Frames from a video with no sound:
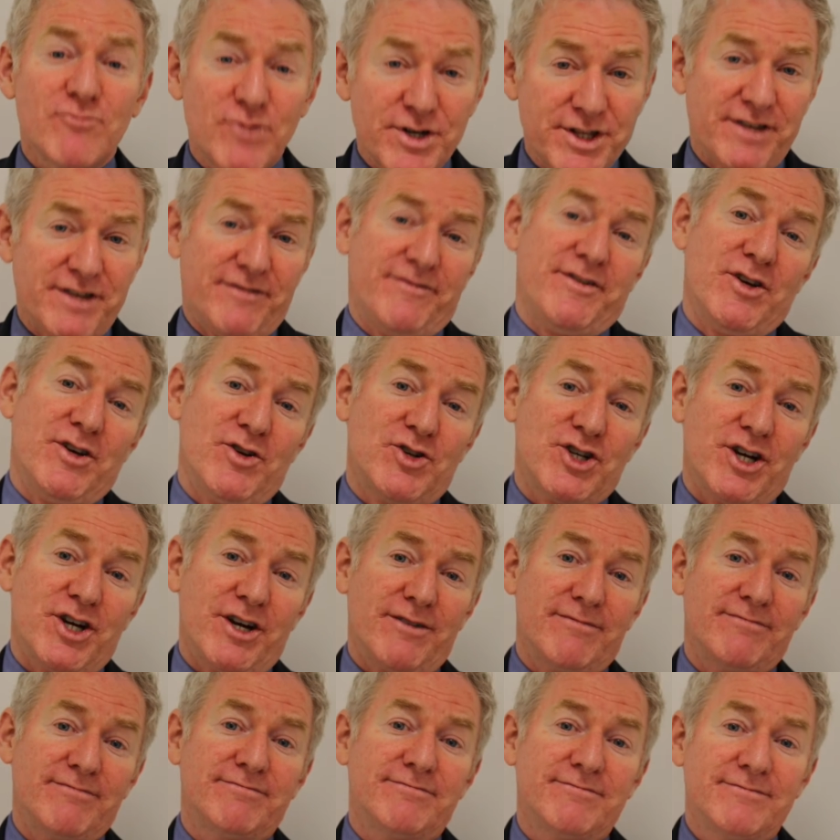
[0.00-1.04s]
with the future.
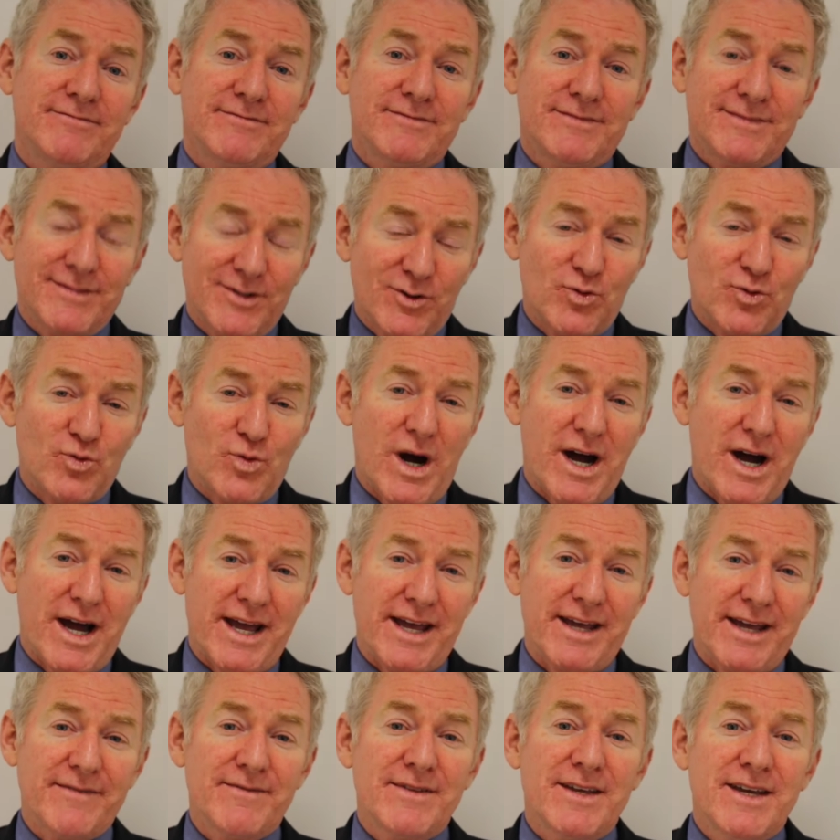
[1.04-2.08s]

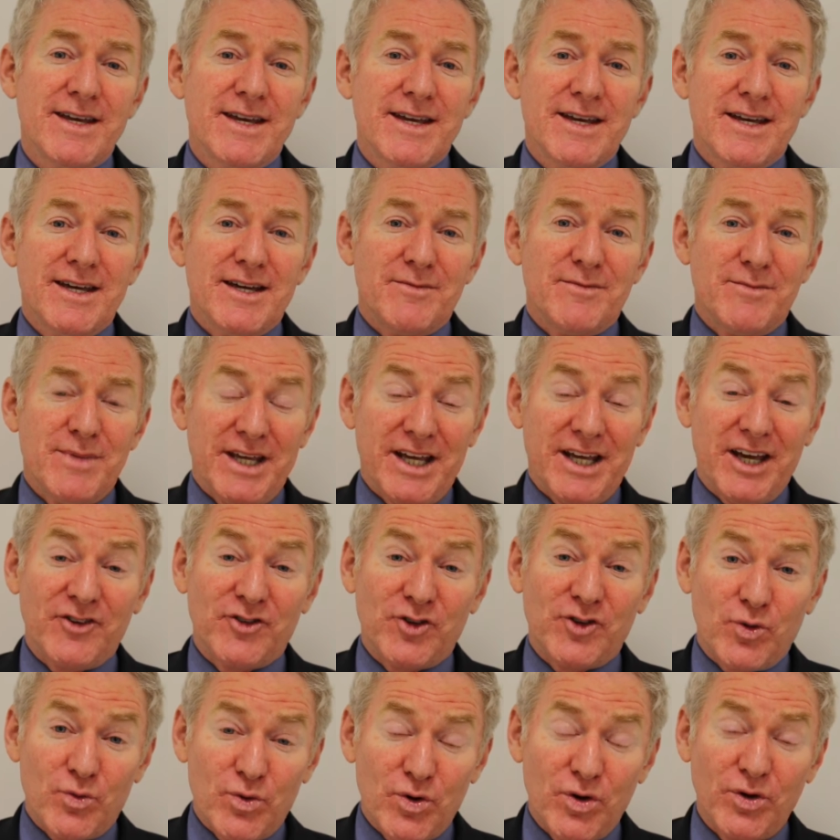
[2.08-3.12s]
Why?
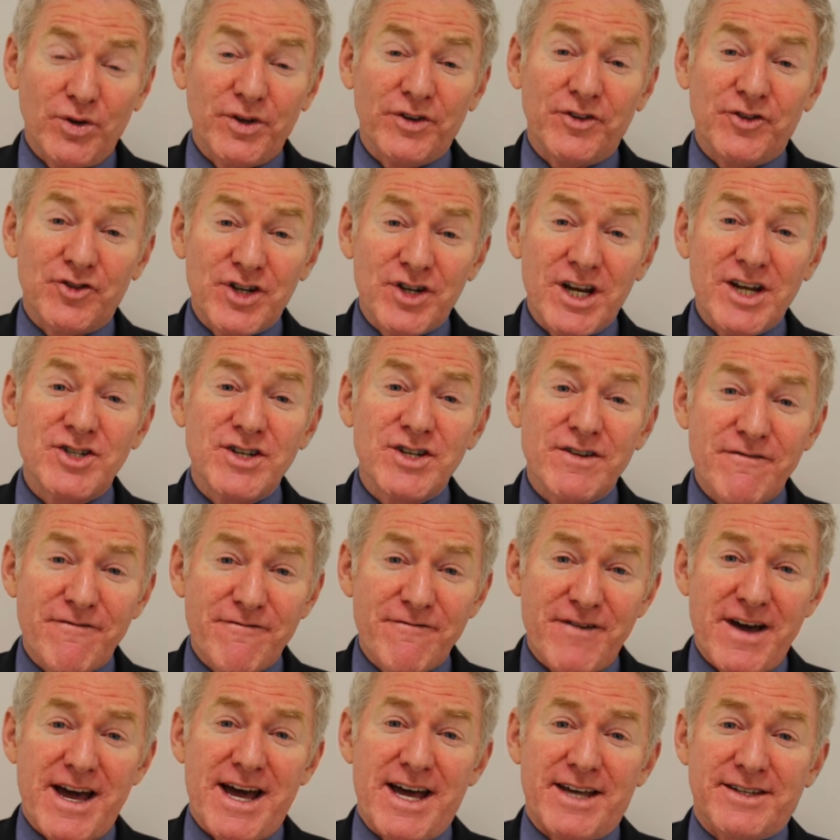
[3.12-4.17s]
Because the world is changing
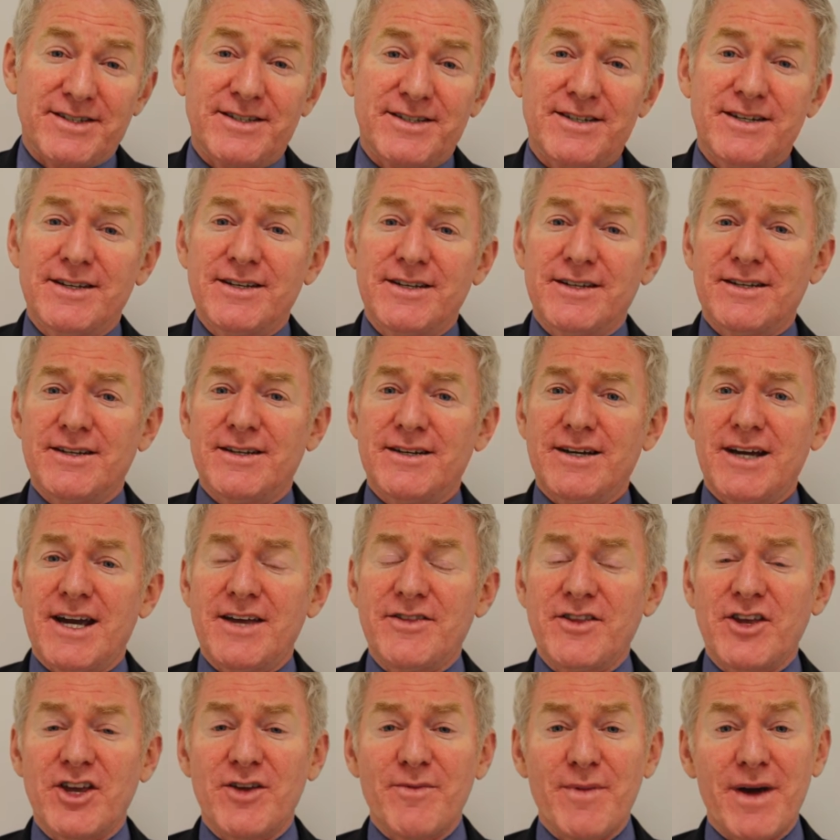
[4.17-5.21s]
fast,
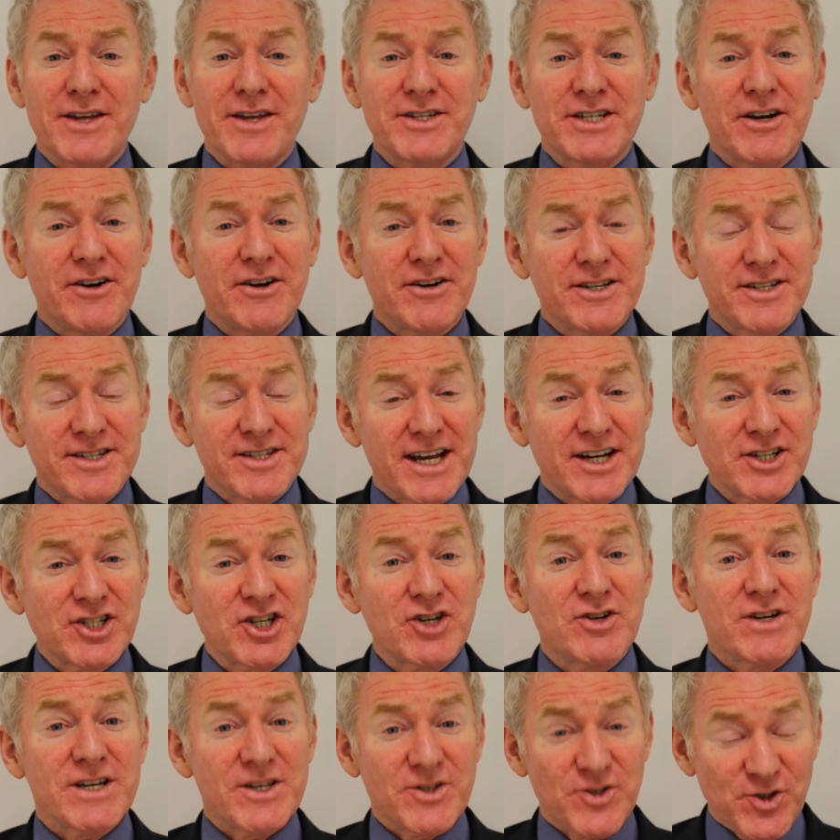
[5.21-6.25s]
and the humanitarian
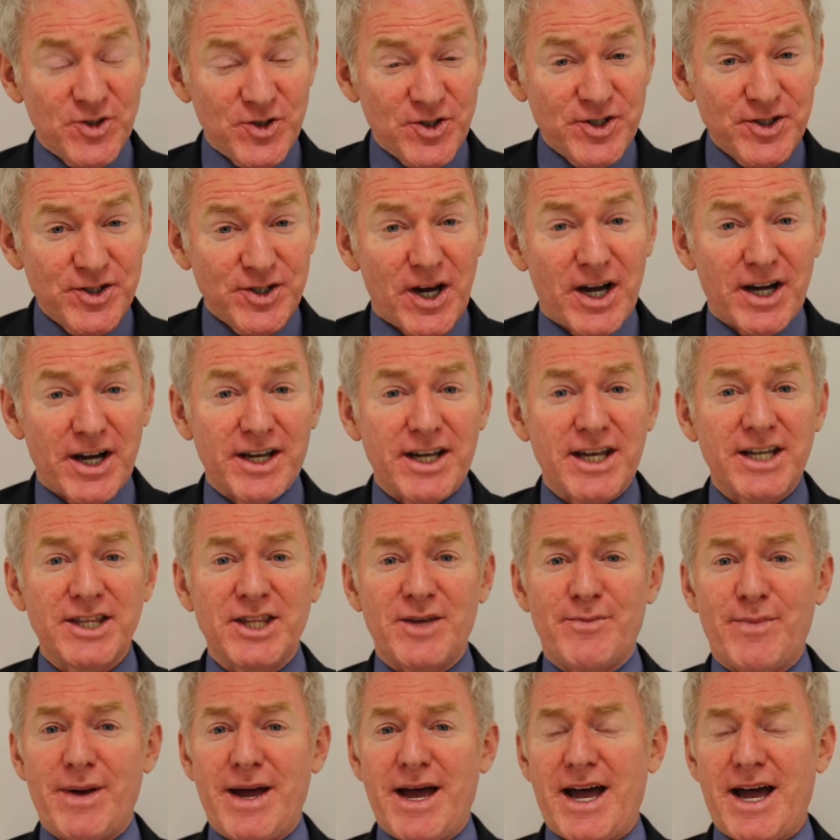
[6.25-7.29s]
sector is stuck in
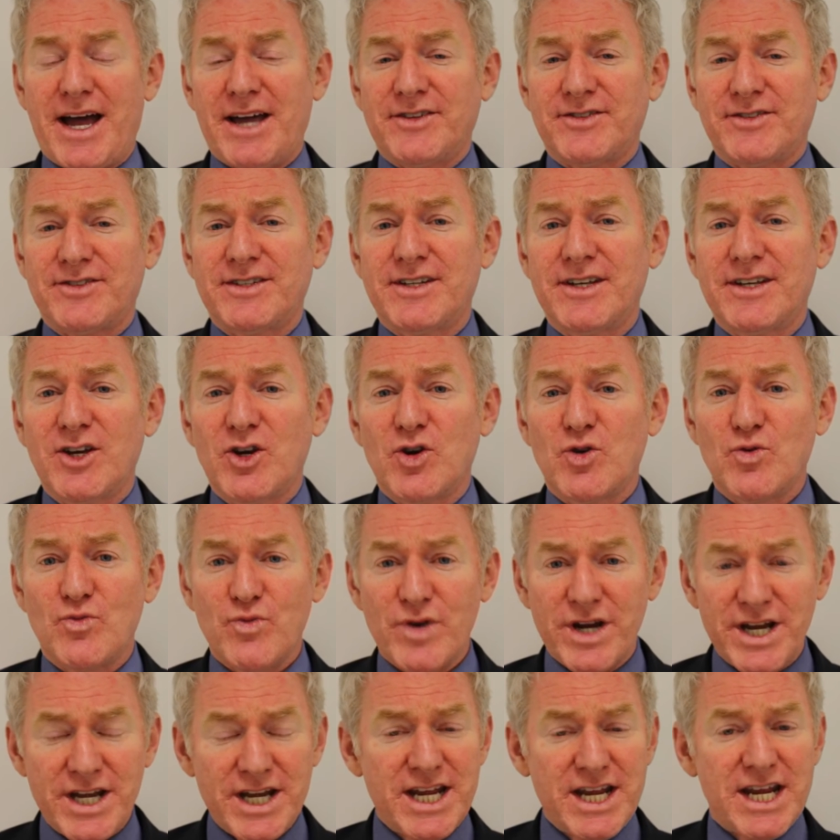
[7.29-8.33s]
the past.
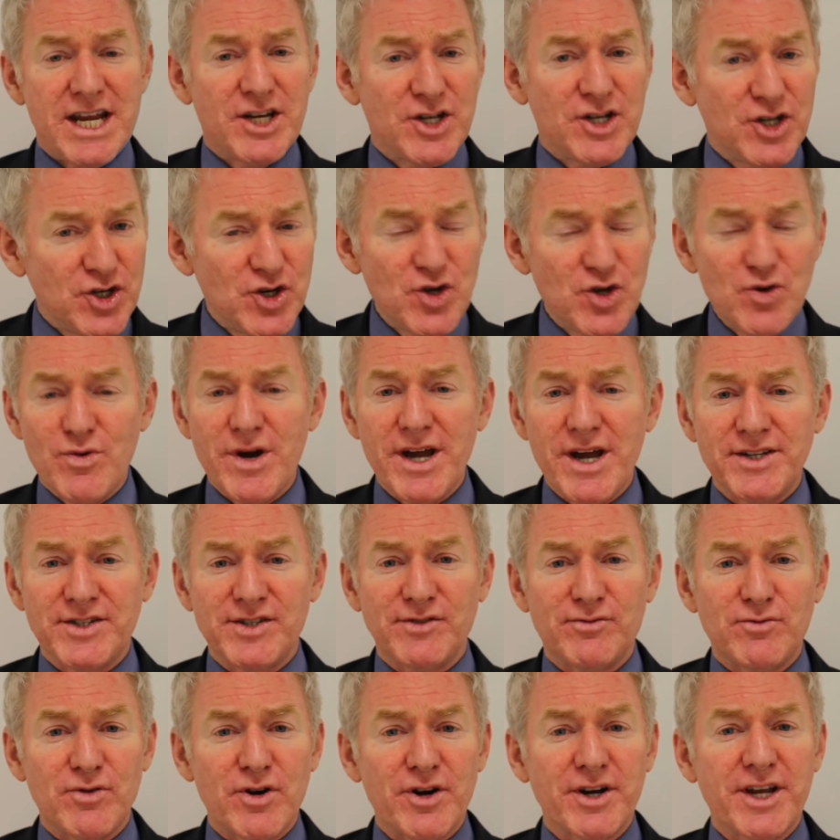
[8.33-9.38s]
We need new ways
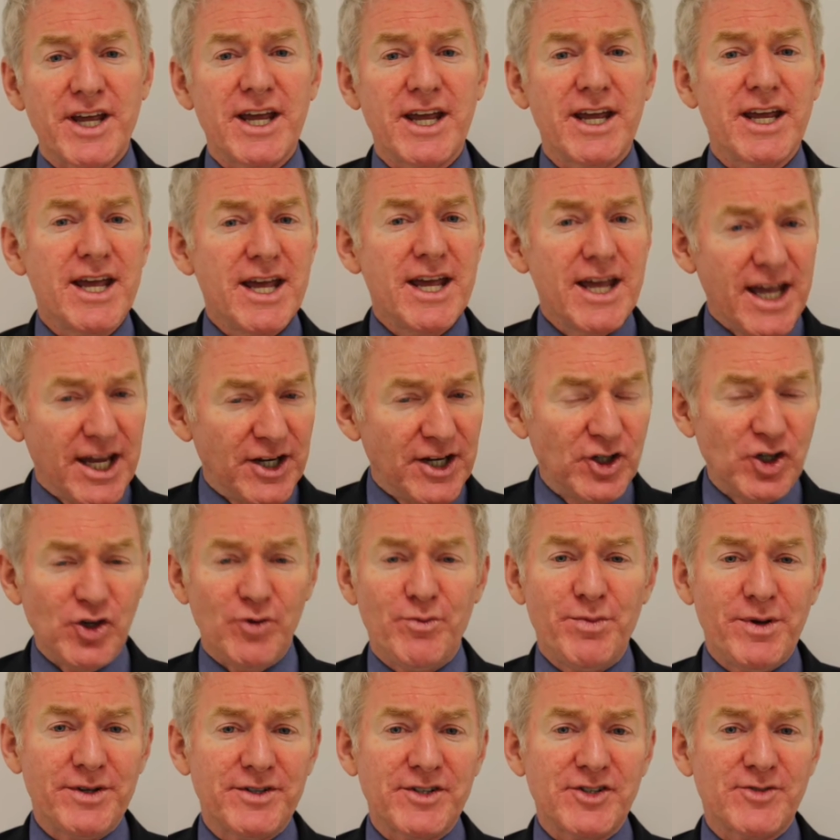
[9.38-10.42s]
of working and new
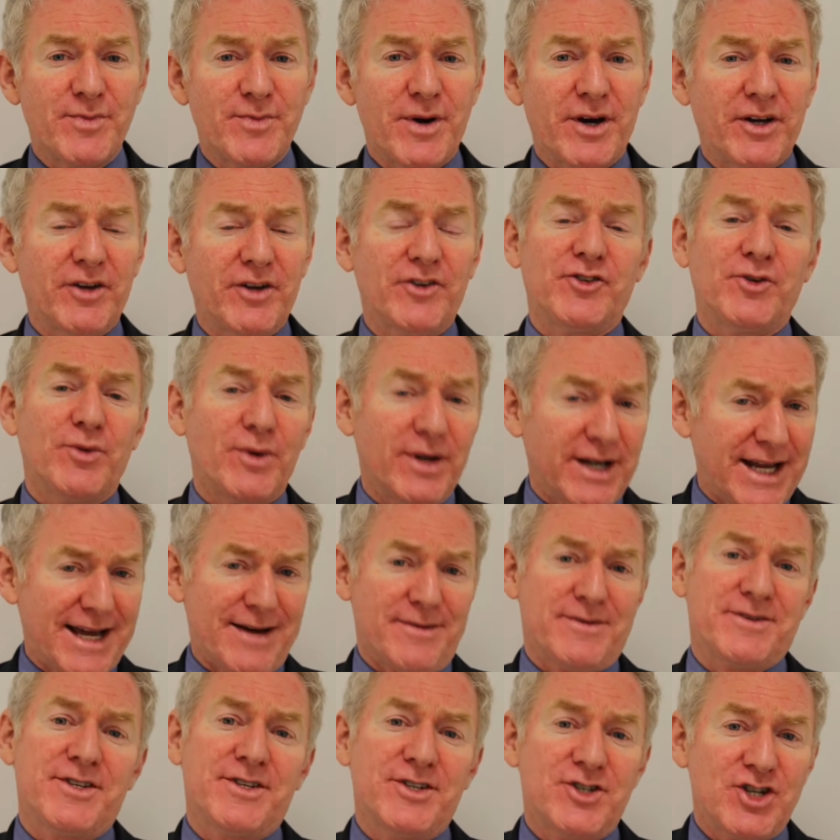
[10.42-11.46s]
business models to
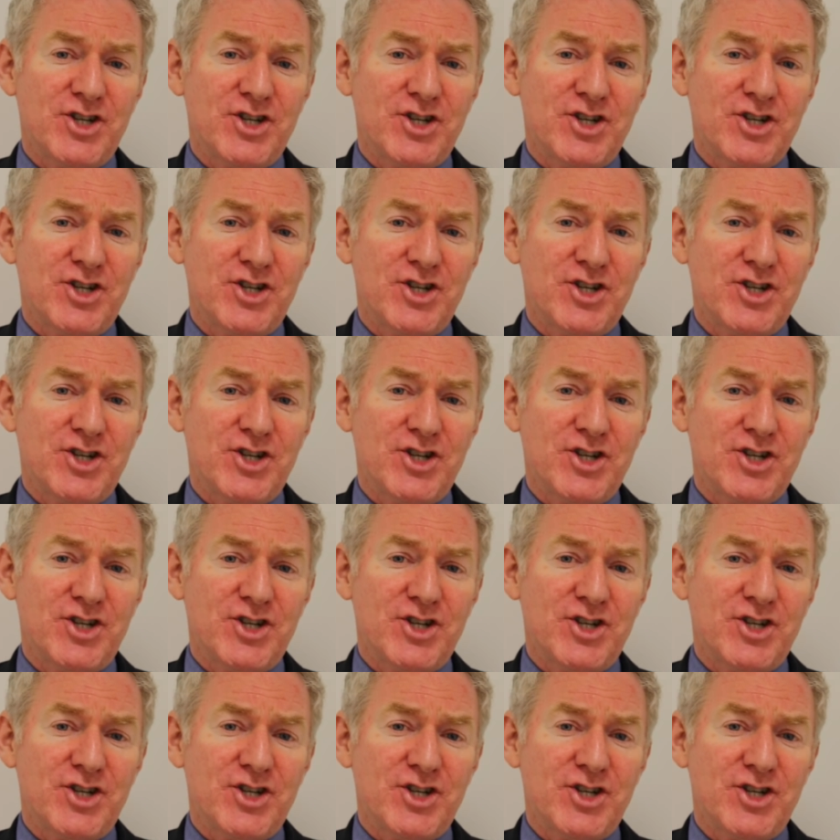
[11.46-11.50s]
allow us to